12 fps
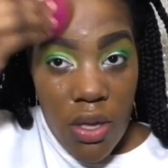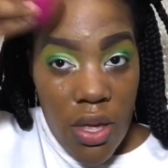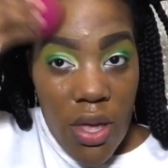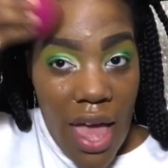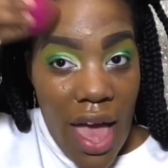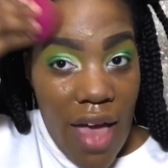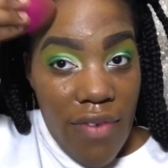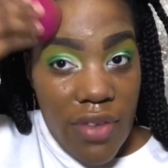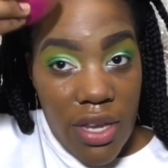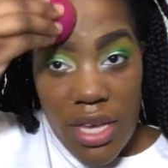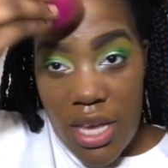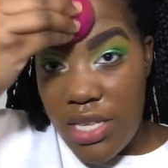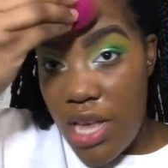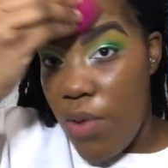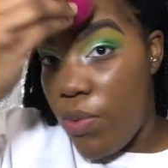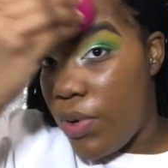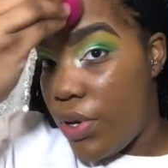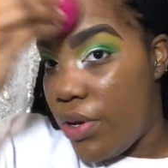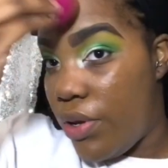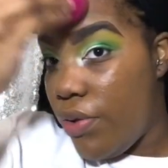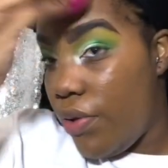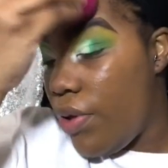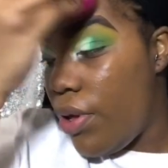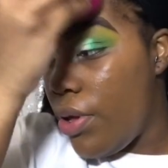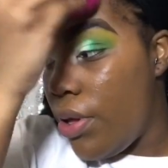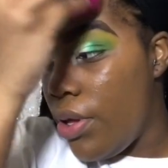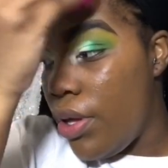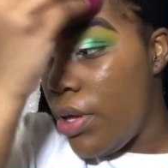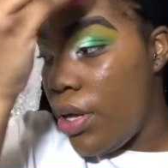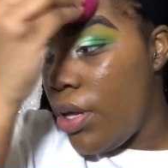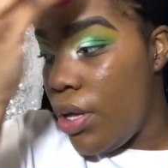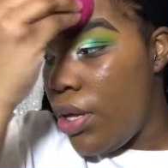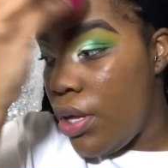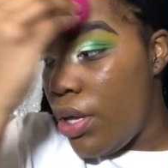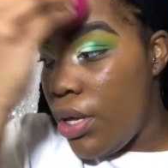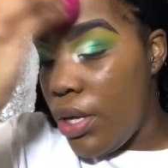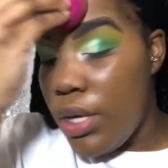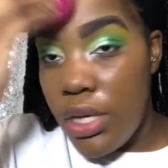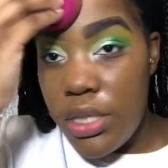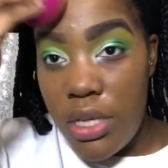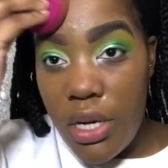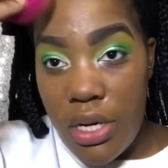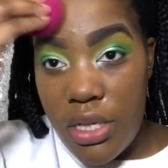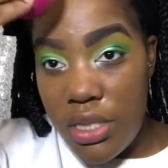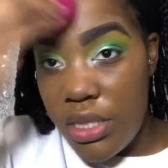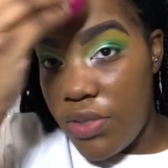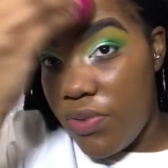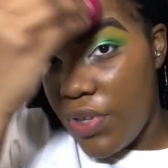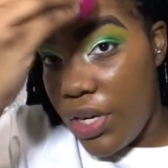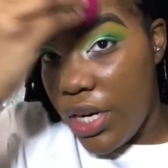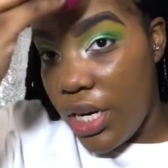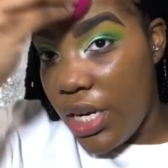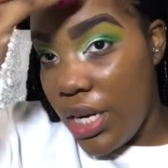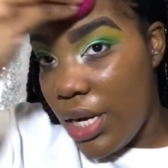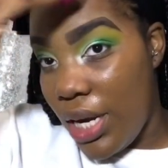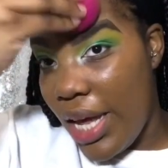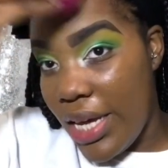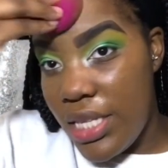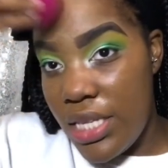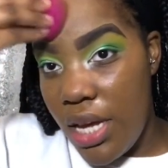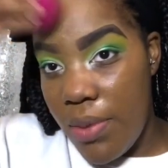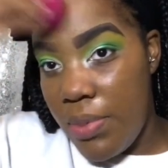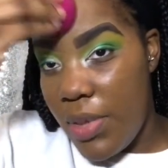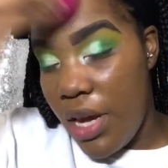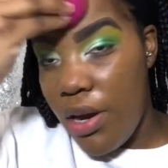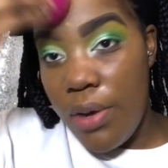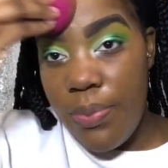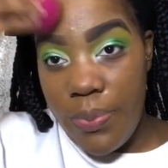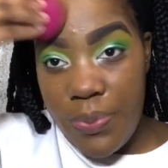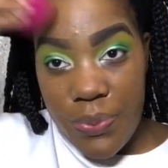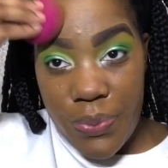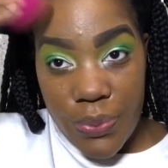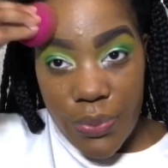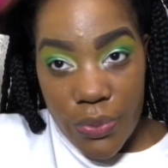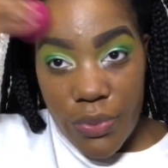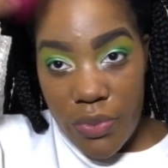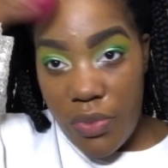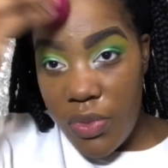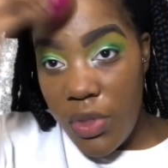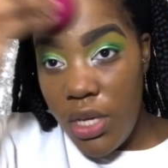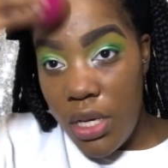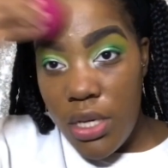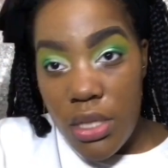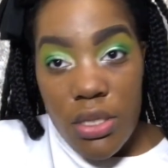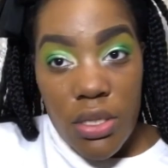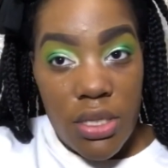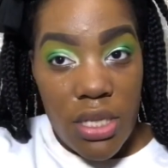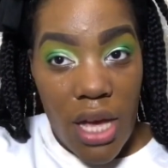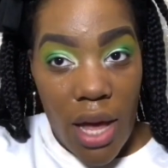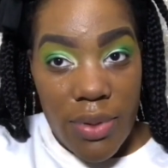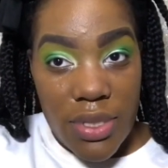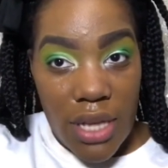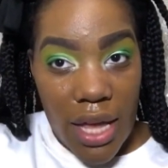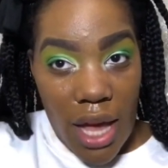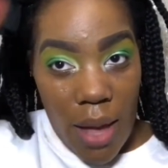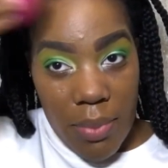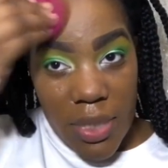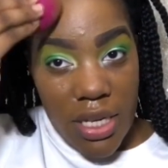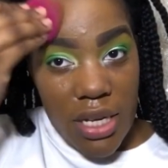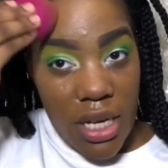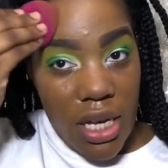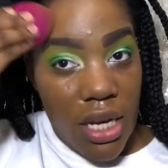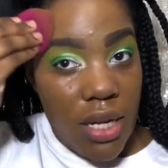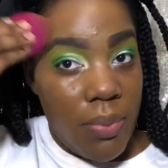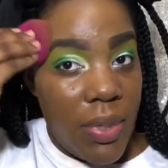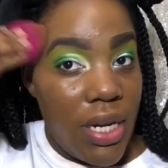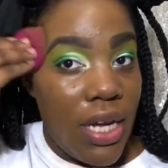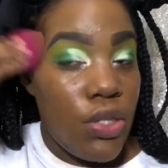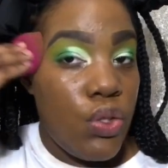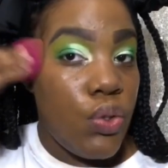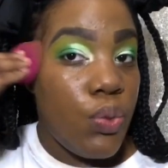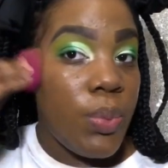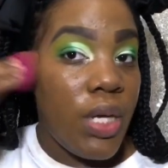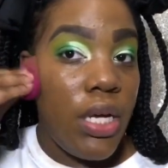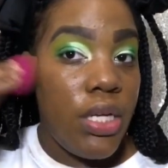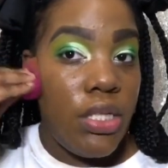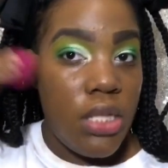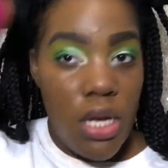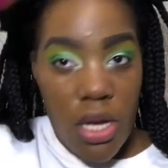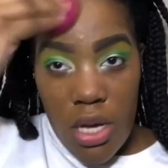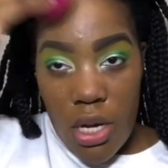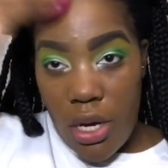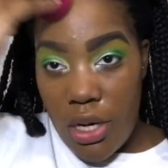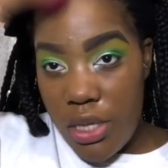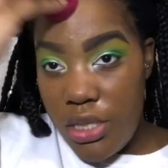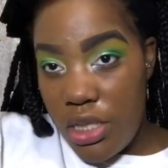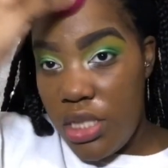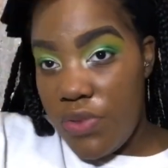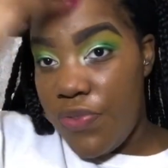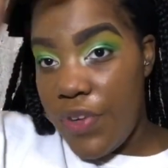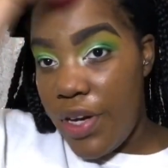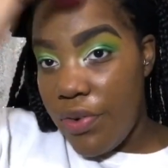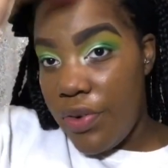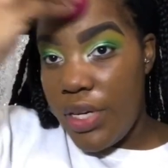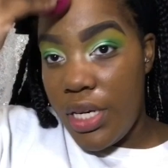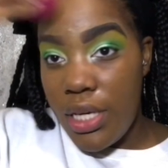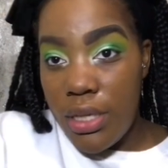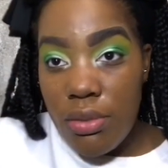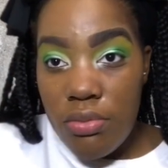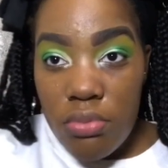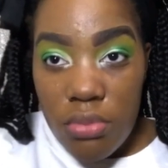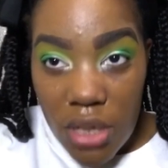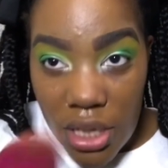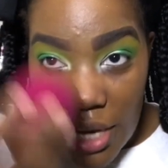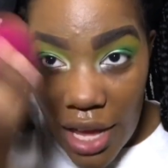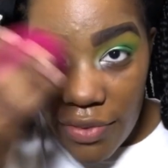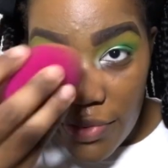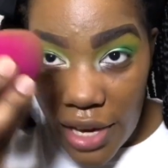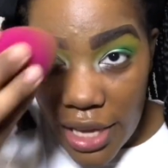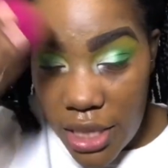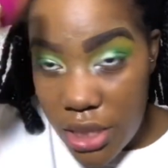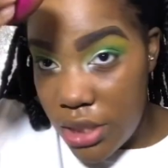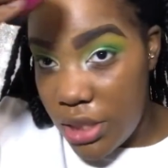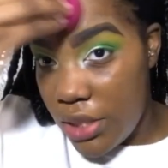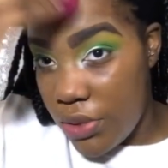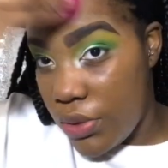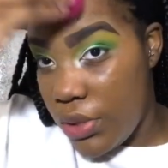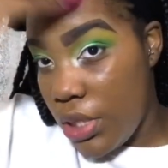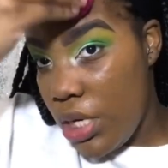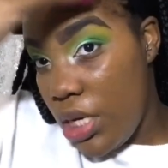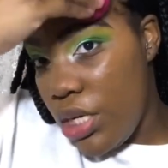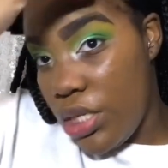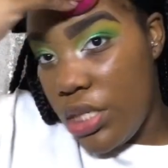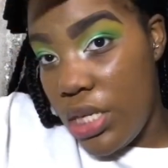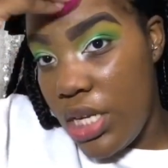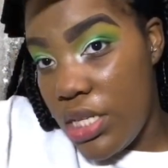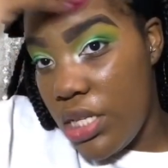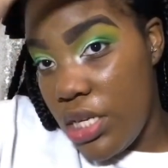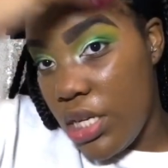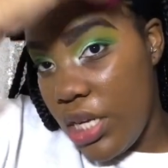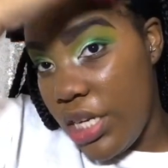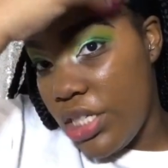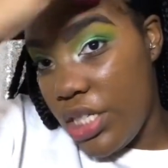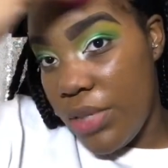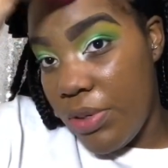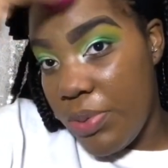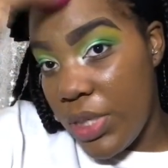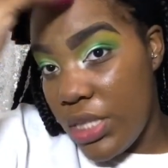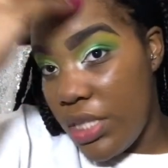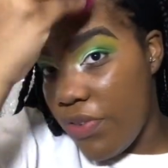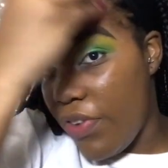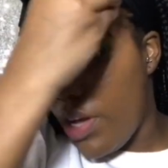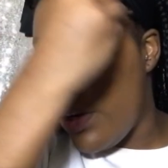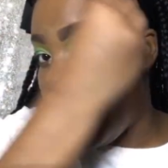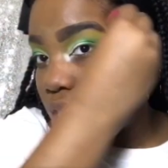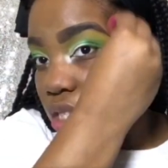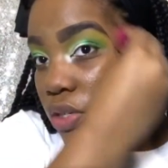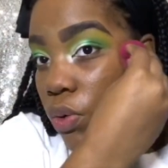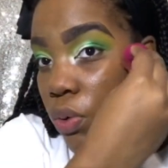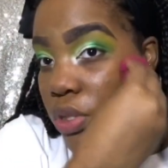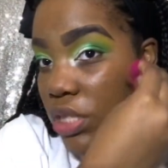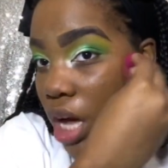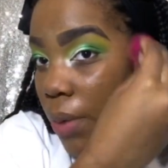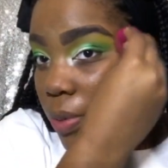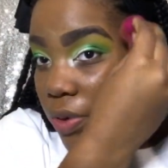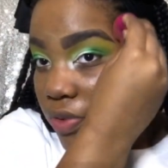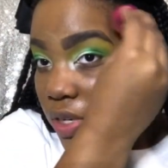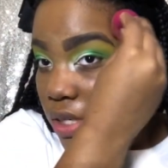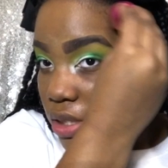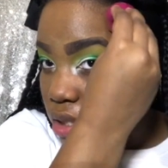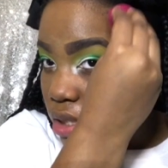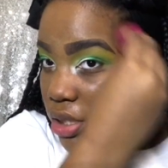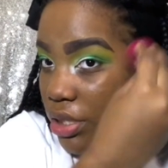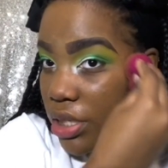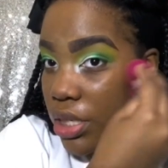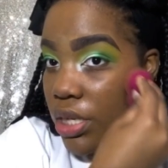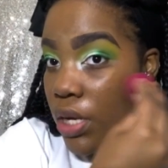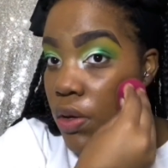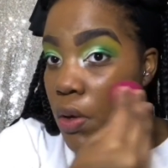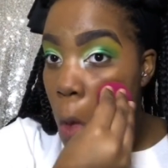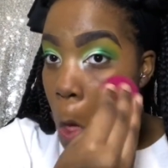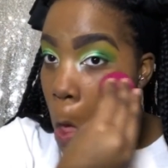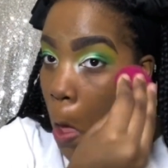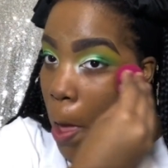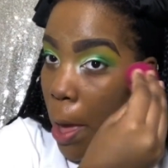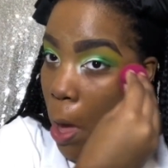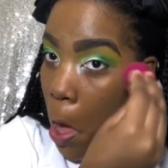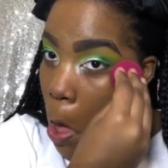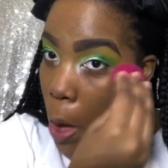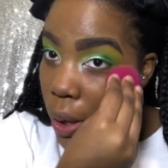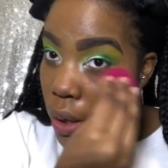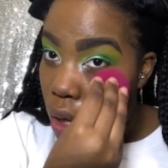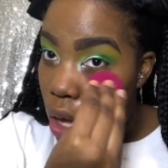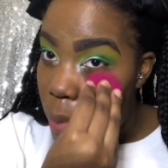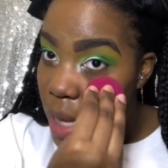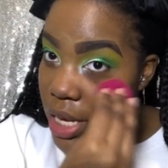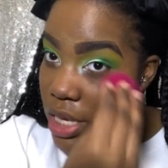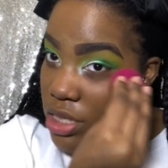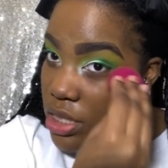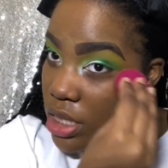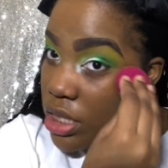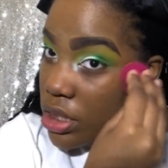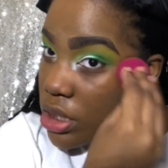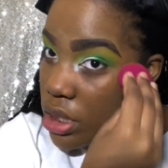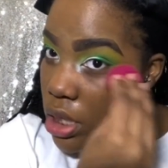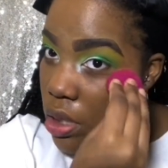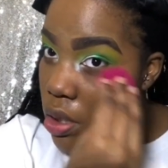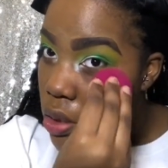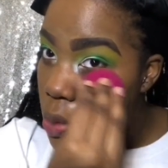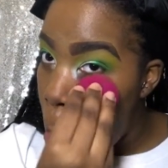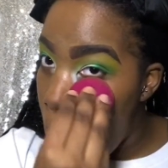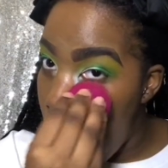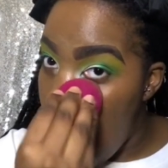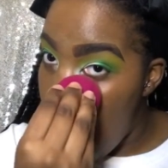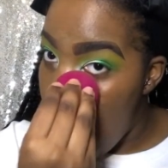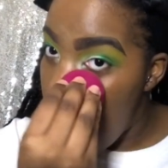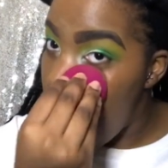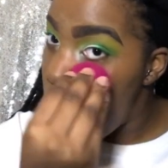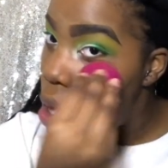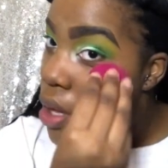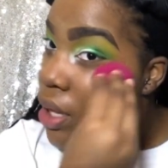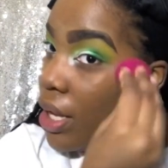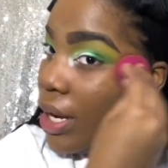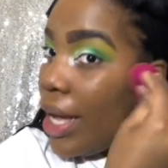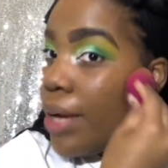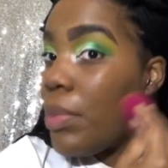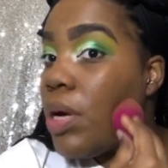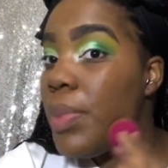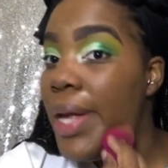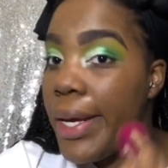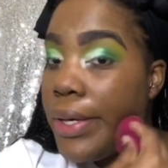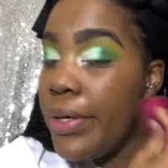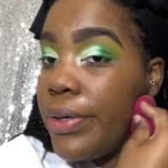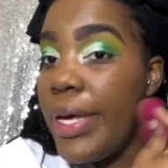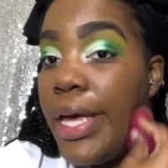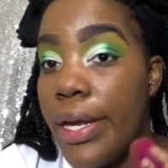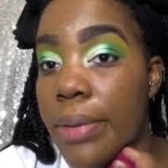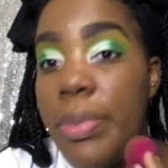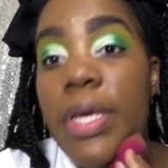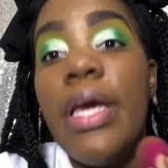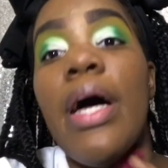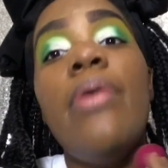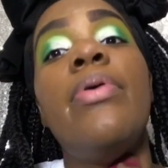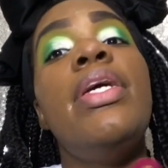heavily as I would have, because hers is very light up there. So see how it's like I'm blending it in but not too much. Hers is very left, like concealed. She doesn't look like she puts the foundation on top of the concealer. And y'all, my edges ain't done. I like my black girl hair to be how it